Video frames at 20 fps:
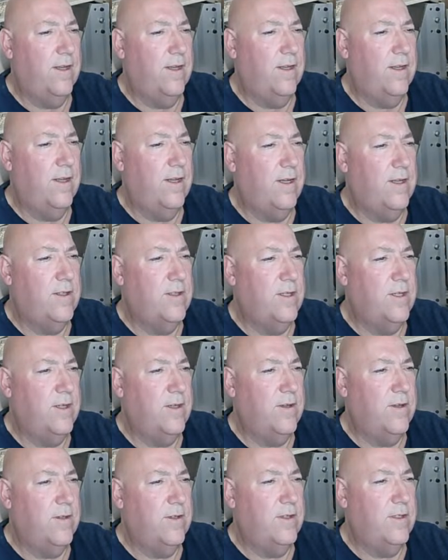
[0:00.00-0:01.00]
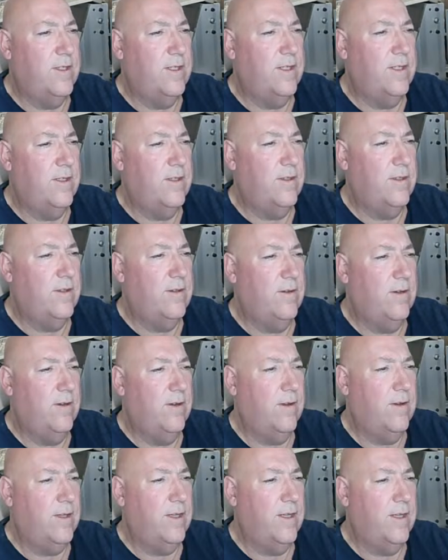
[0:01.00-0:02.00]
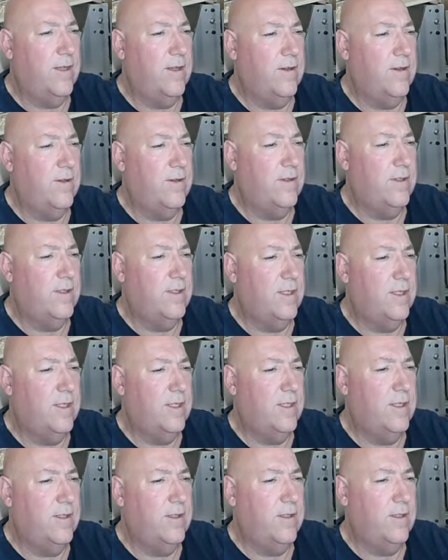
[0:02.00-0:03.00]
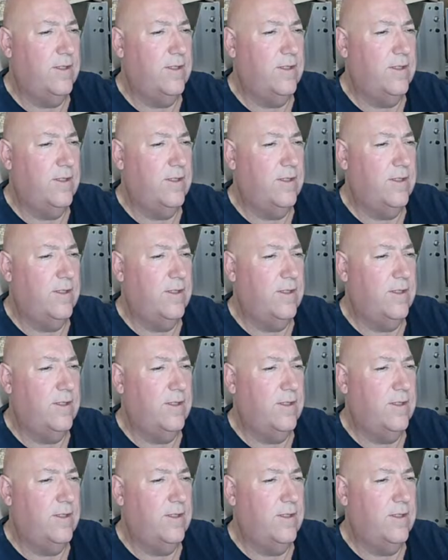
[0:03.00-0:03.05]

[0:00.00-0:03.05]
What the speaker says: engine content to login content.